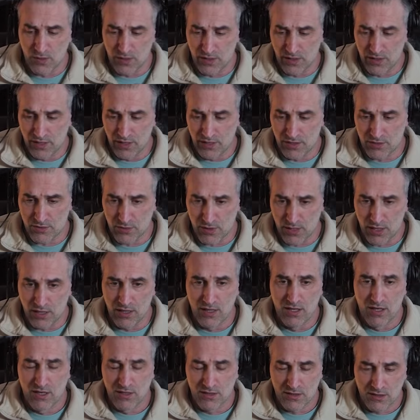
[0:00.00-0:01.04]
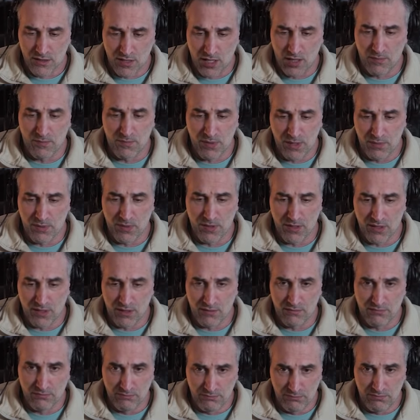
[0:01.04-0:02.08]
in Israel, stop people
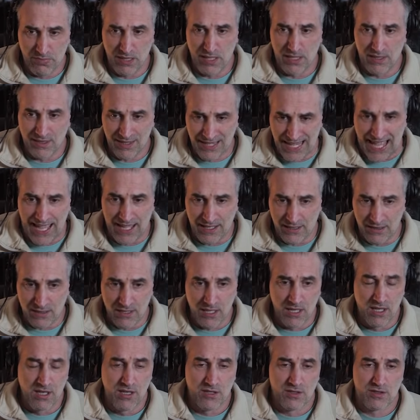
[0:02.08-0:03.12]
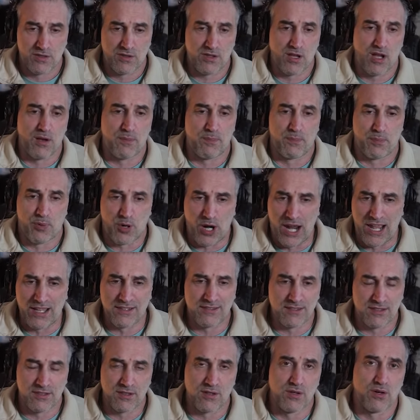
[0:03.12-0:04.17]
being dead, stop
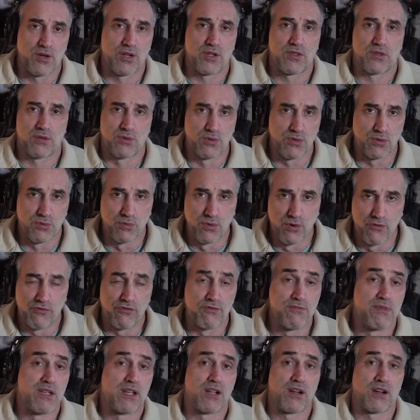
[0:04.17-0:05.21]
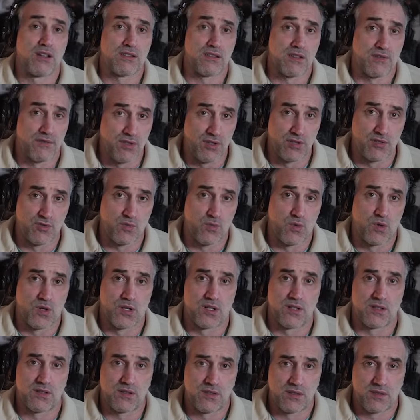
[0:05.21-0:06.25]
prices going through the roof because of those. And then we're going to
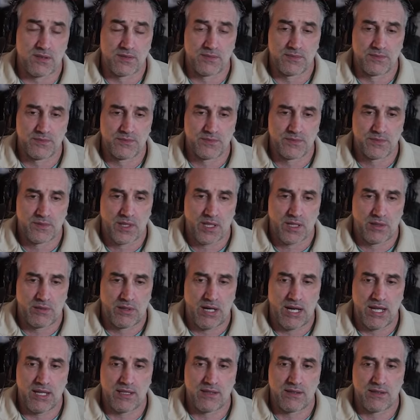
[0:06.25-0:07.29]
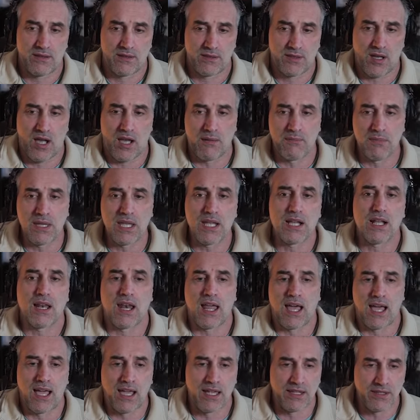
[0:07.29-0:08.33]
hold it like this, so that way we don't. So I'm
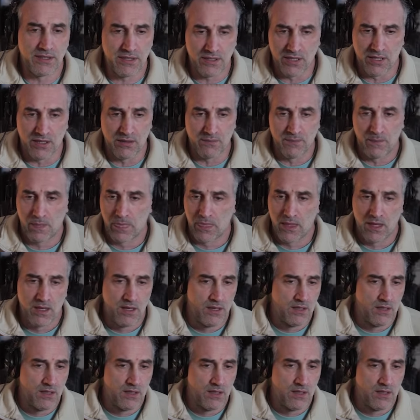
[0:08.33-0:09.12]
inclined, you know. Exactly,